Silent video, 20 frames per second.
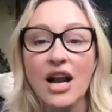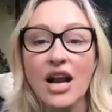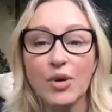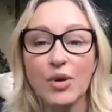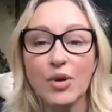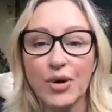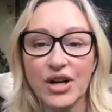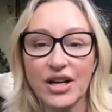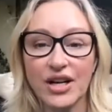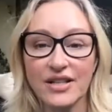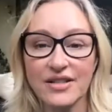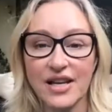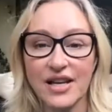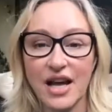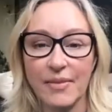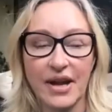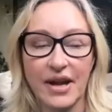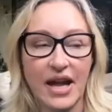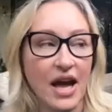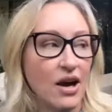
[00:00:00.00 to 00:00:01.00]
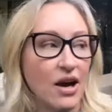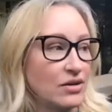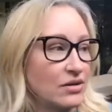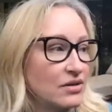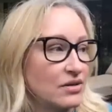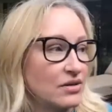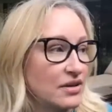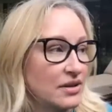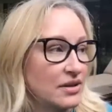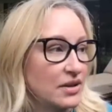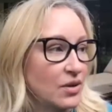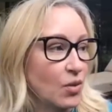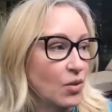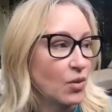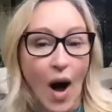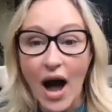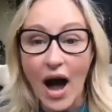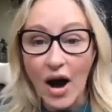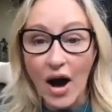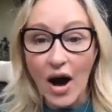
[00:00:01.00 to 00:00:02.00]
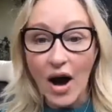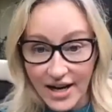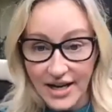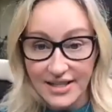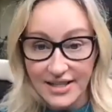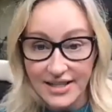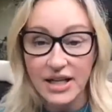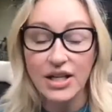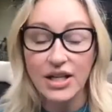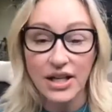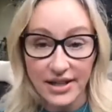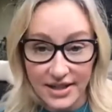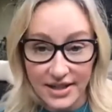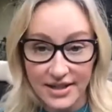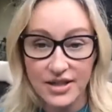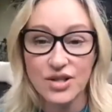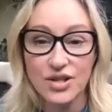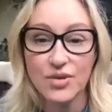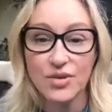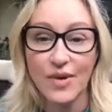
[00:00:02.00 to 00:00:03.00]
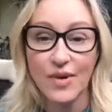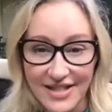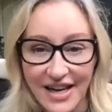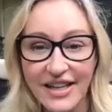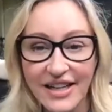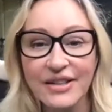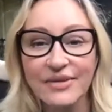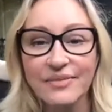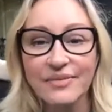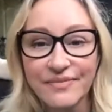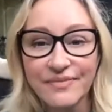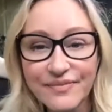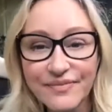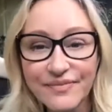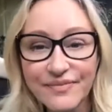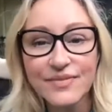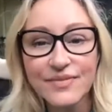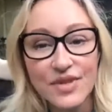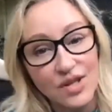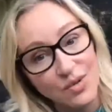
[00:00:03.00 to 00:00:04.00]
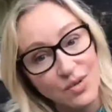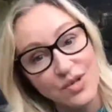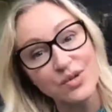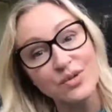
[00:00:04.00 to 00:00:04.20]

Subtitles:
book is coming out. Wow. And the 22nd. So soon.